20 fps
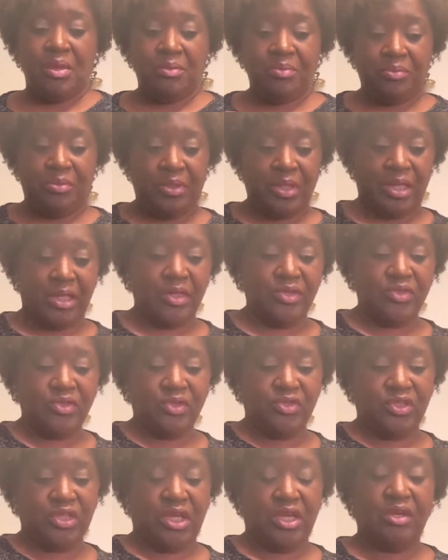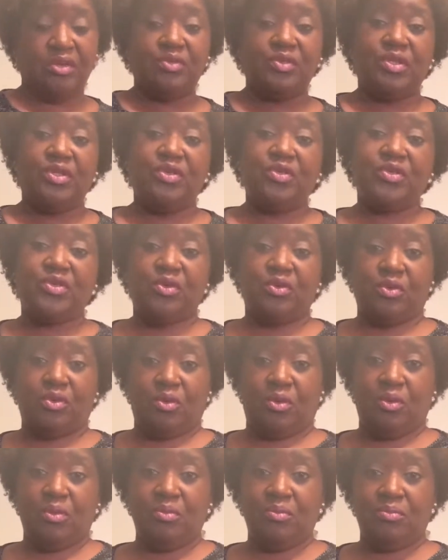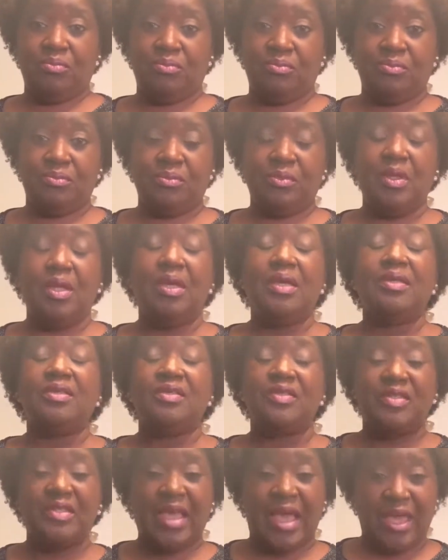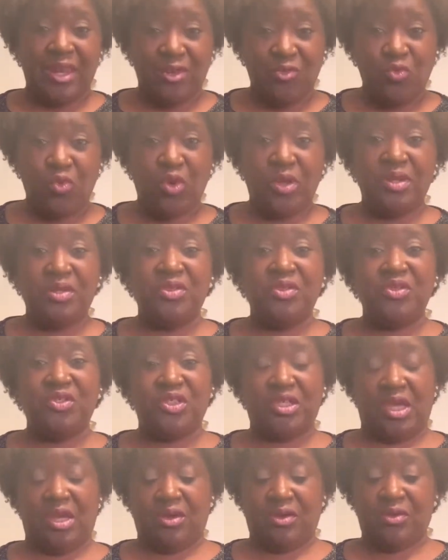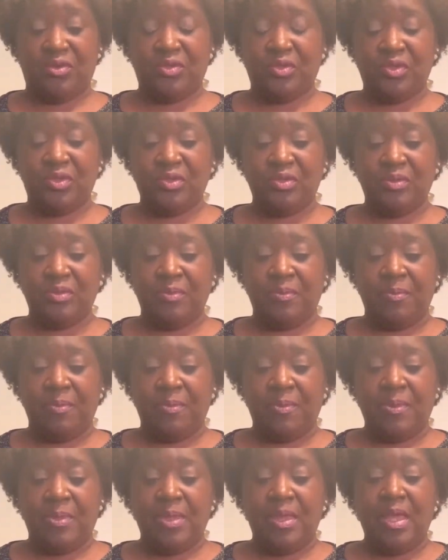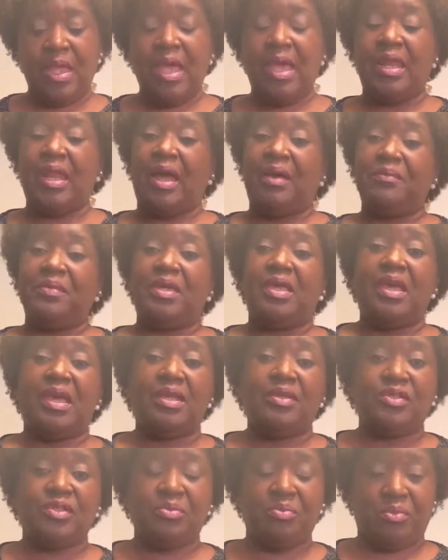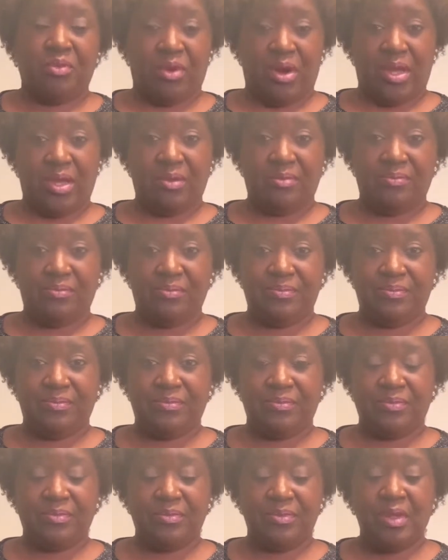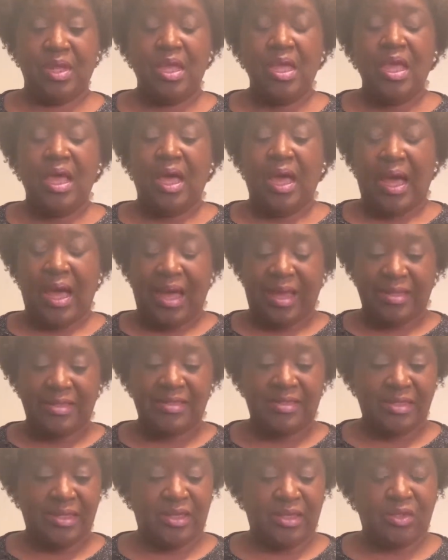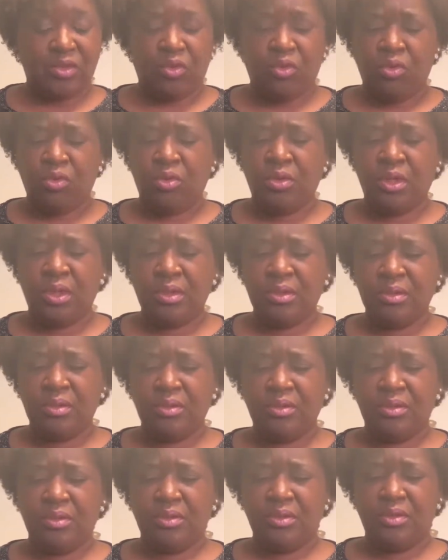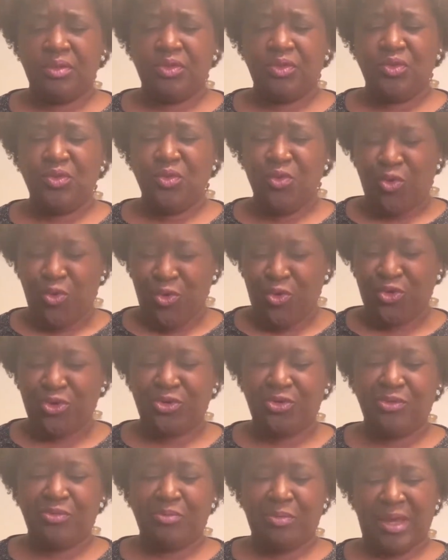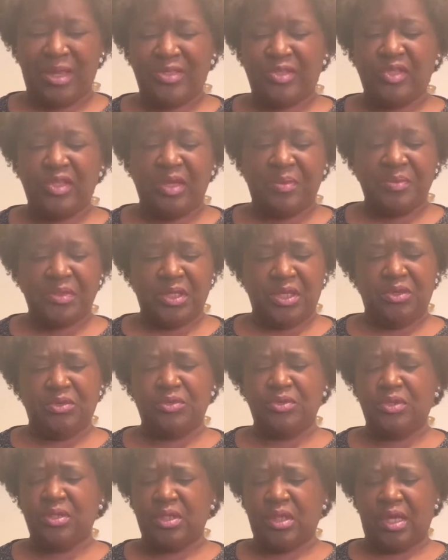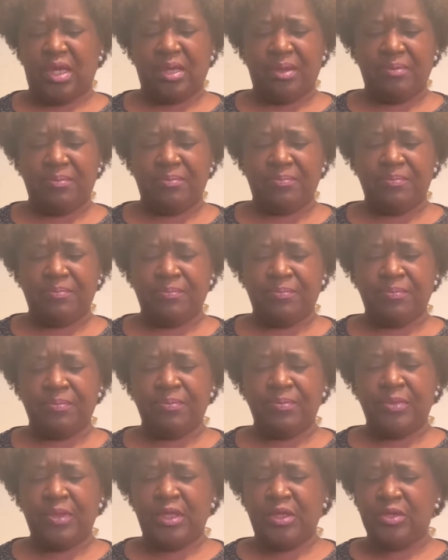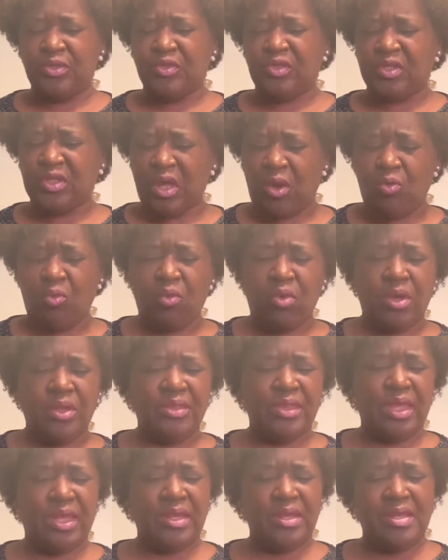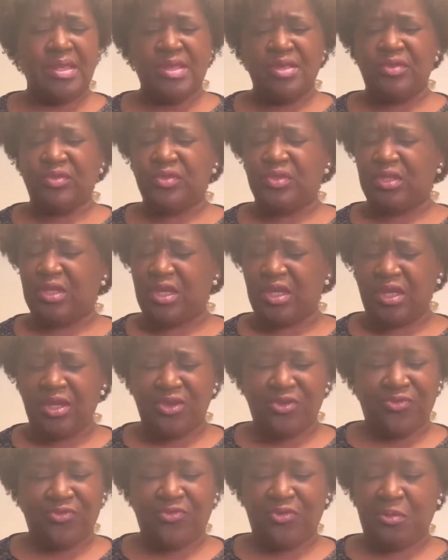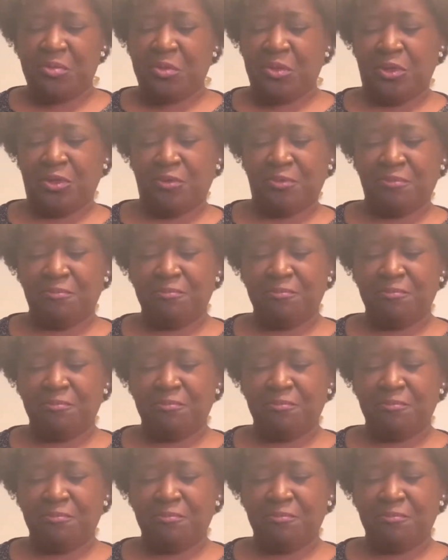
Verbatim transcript: placed the chairs in a circle, sat in one of the chairs, and I began to pray. I said, Lord, you ordered my steps here today. There's someone that needs to hear from you.